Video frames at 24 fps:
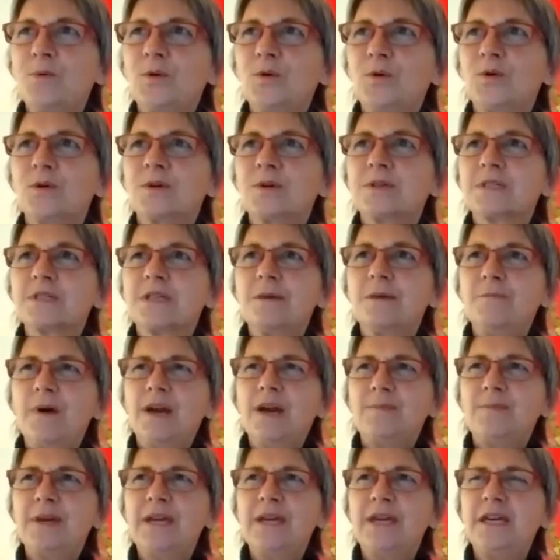books, it
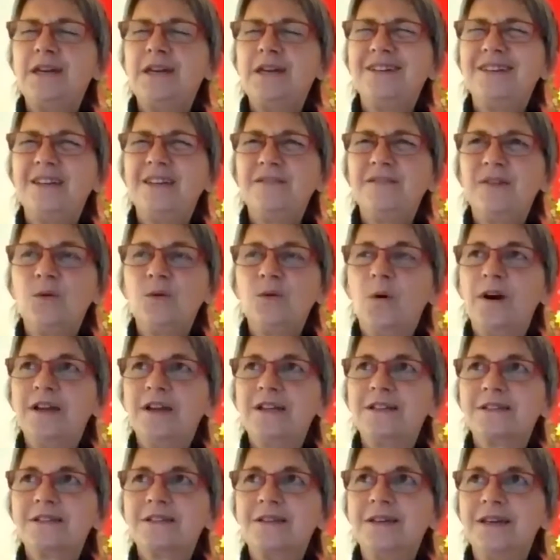might be Living
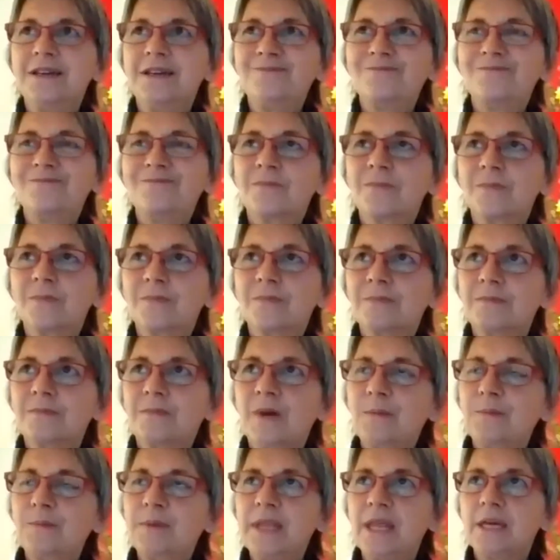Wisely,
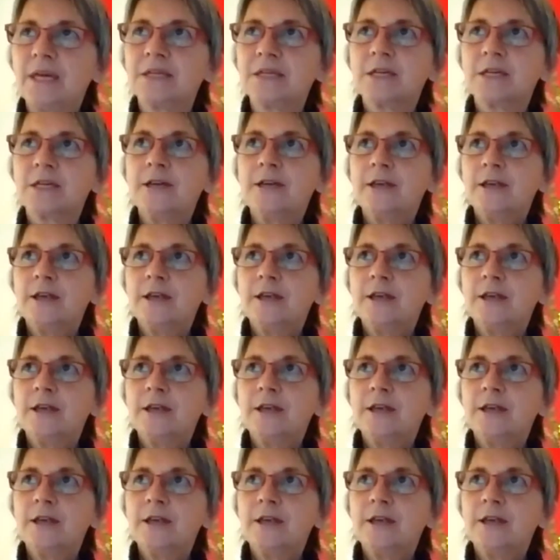it might be that.